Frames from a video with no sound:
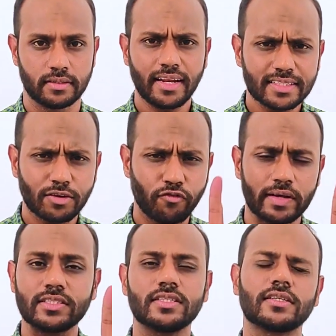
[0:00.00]
That is the
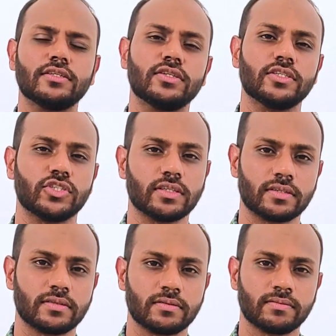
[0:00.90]
first condition.
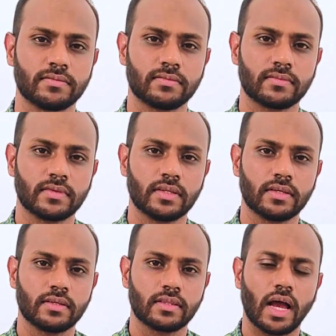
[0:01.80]

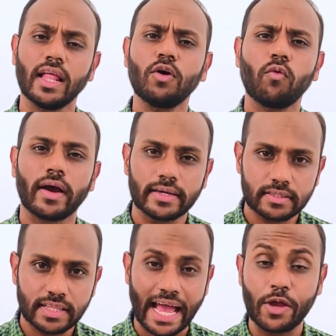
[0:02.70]

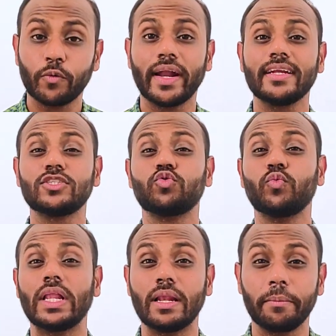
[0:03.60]
Otherwise, the evidence
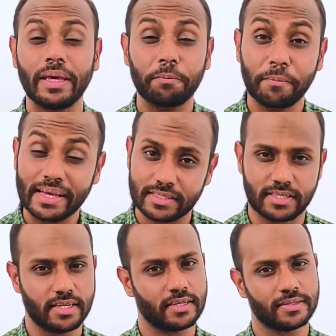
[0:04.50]
will be
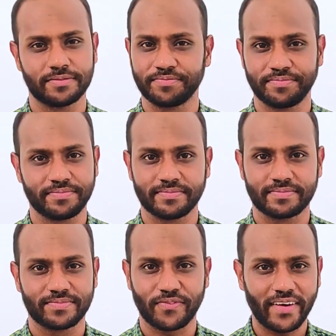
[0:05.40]
missed.
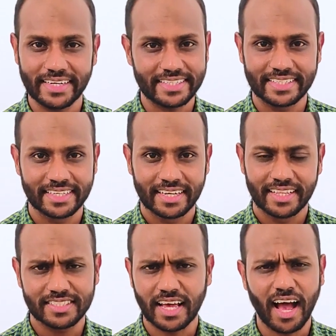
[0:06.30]
Right?
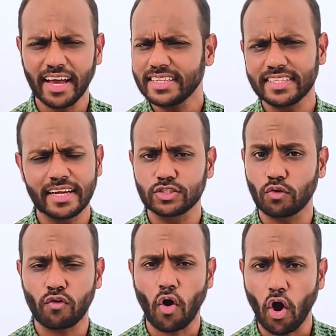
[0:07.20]
There's a high chance
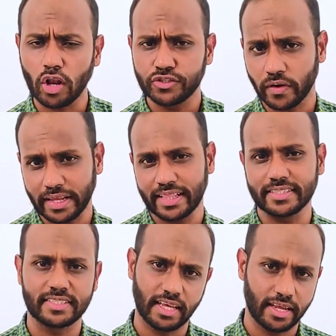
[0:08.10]
of altering the
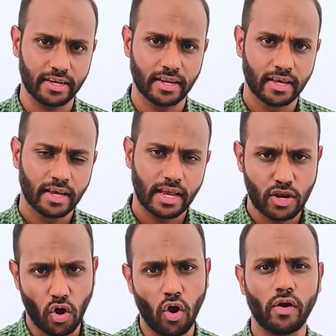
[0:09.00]
scene
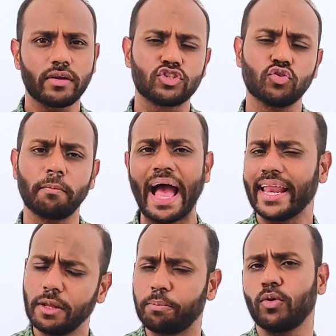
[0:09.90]
in order to
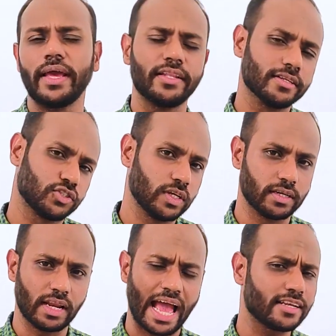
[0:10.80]
manipulate the
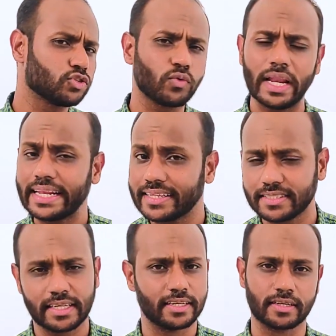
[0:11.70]
scene, articulate the
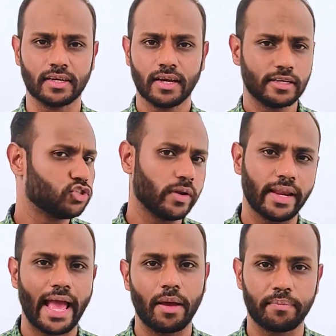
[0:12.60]
scene. It
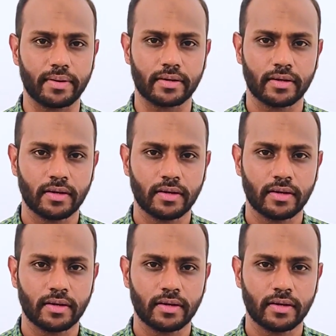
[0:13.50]
shouldn't happen.